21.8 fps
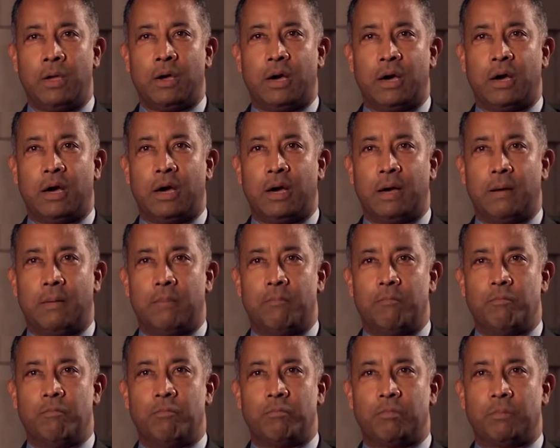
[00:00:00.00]

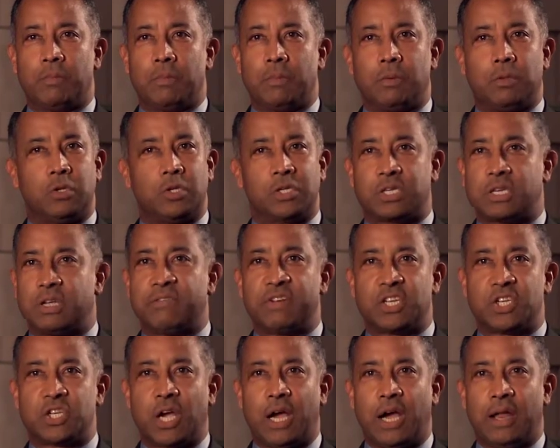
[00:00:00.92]
Um, just give it
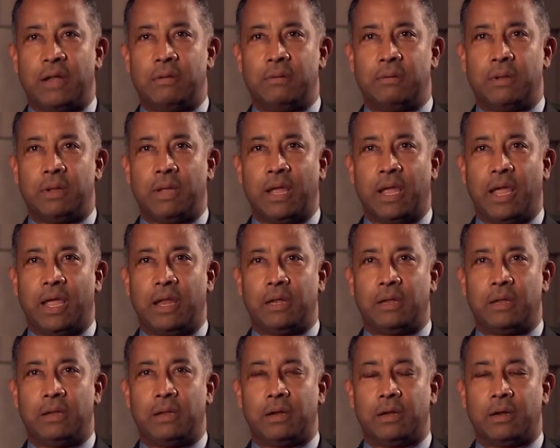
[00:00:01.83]
a shot.
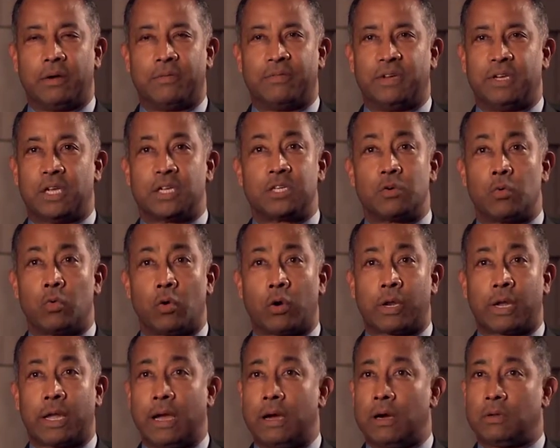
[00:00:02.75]
And, you know, if it doesn't
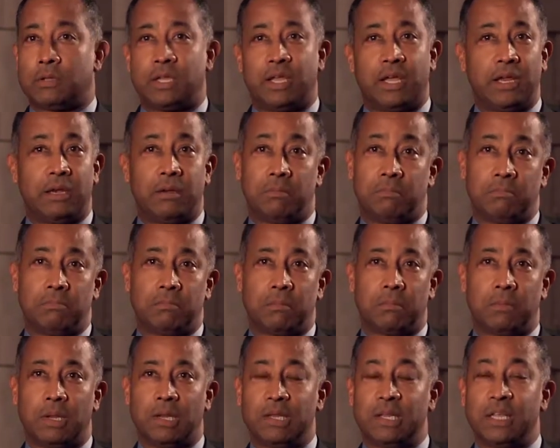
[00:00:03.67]
work out, then
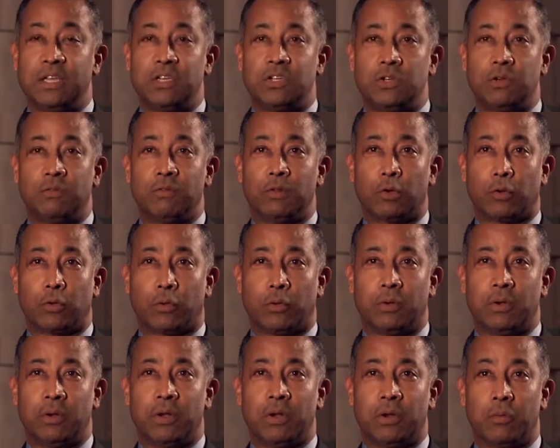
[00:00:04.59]
at least you've
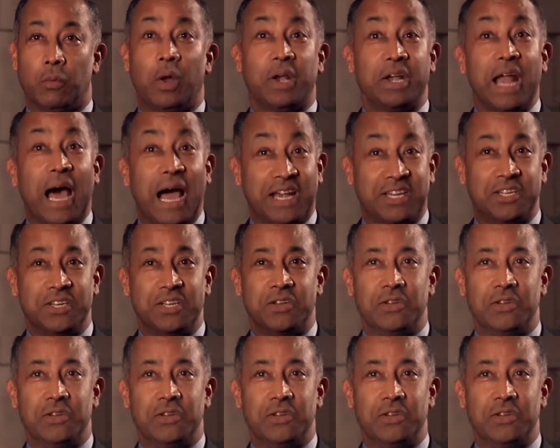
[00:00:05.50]
learned what not to